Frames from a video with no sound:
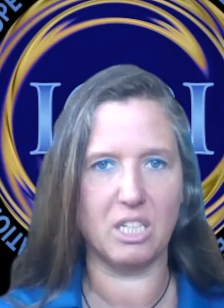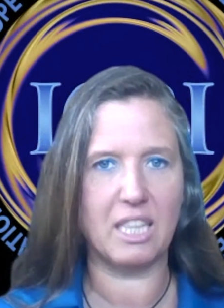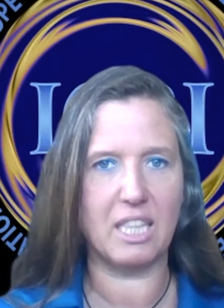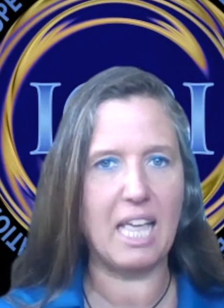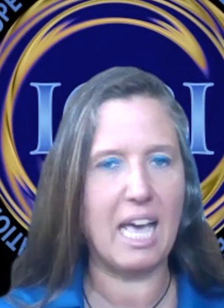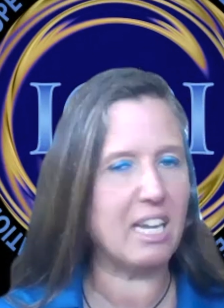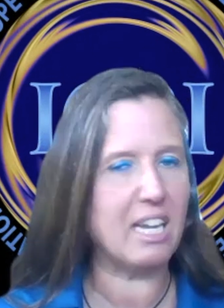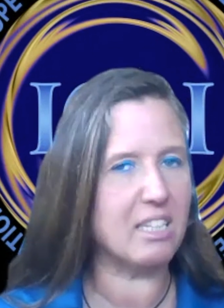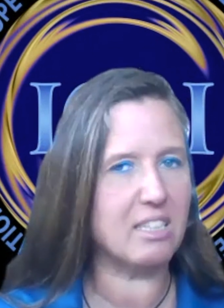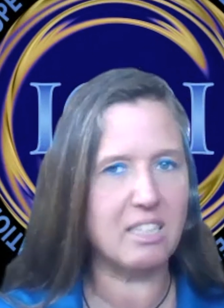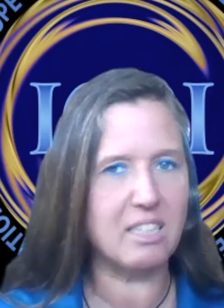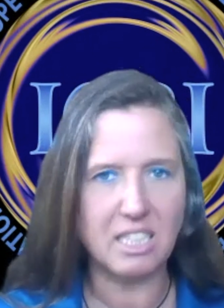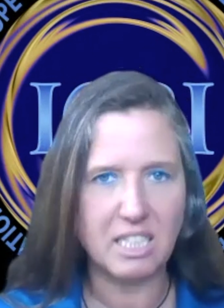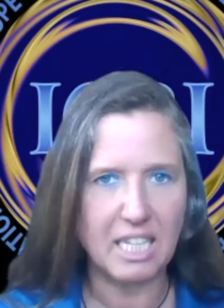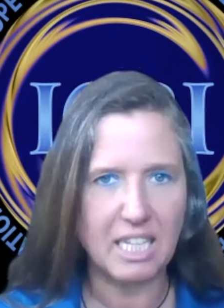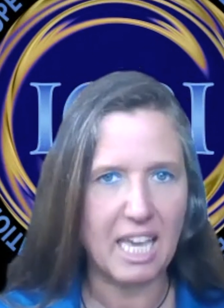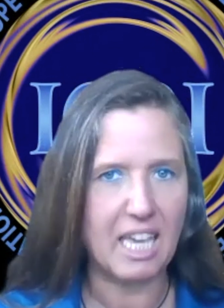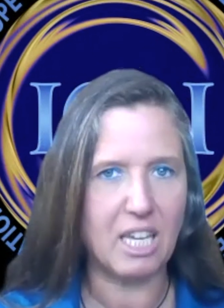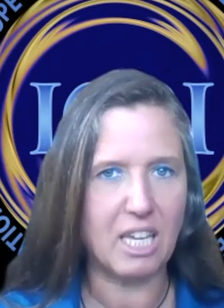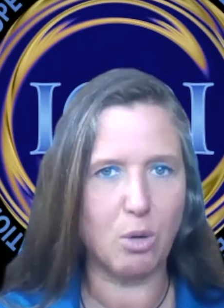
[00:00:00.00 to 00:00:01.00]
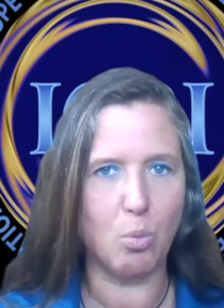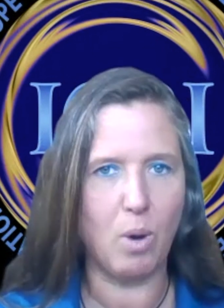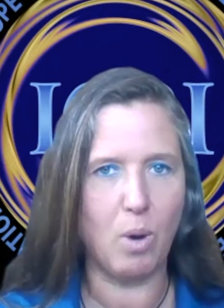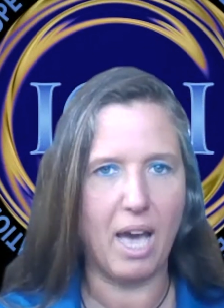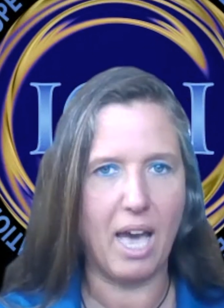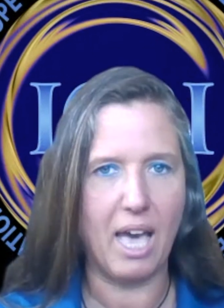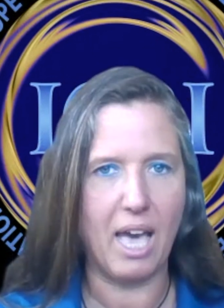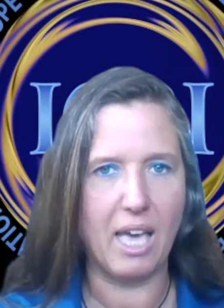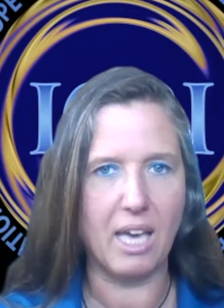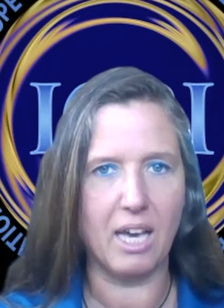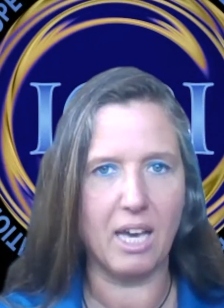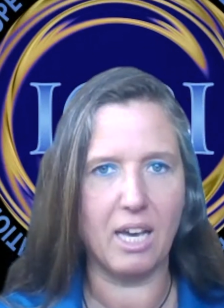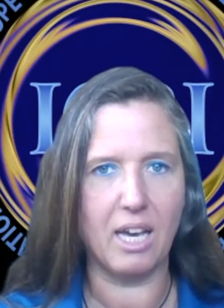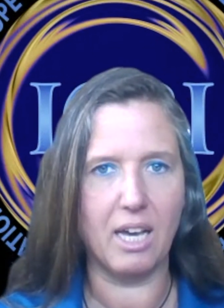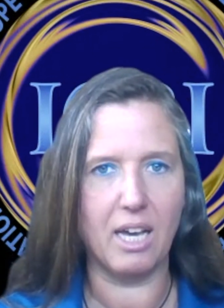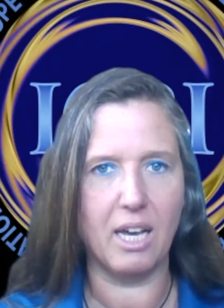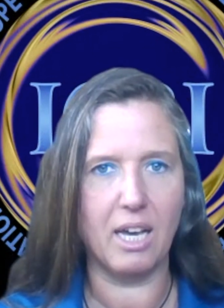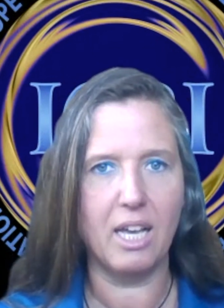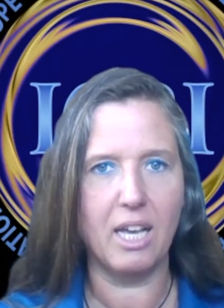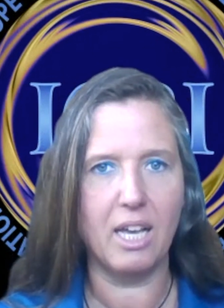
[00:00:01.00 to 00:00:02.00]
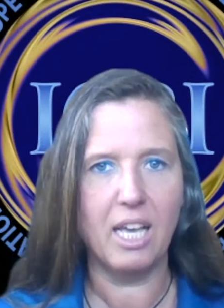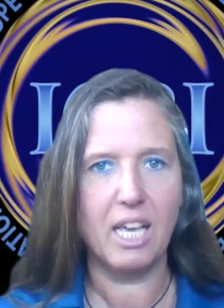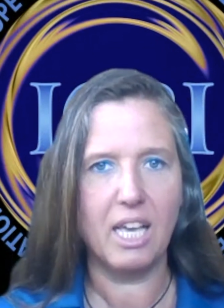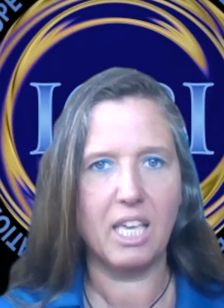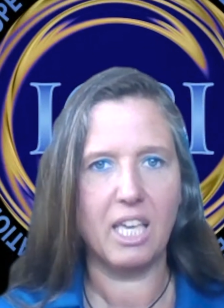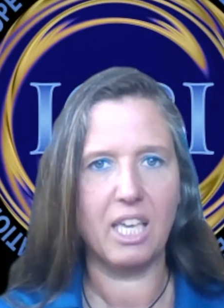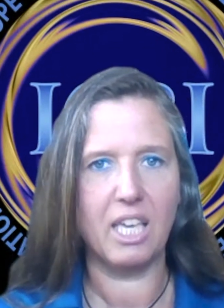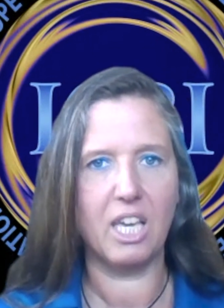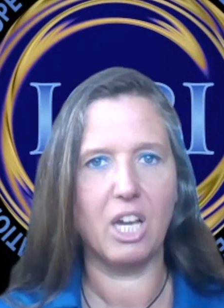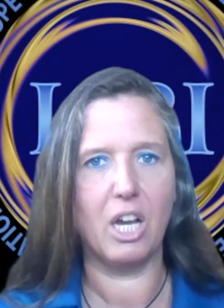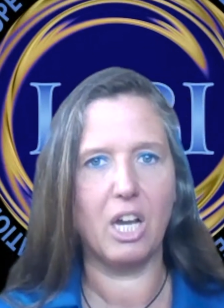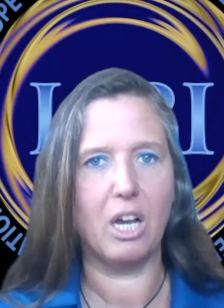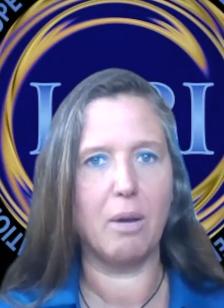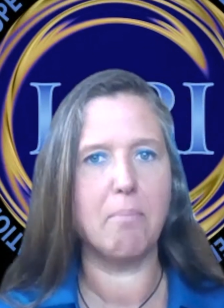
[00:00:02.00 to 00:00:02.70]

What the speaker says: that is the takeaway here.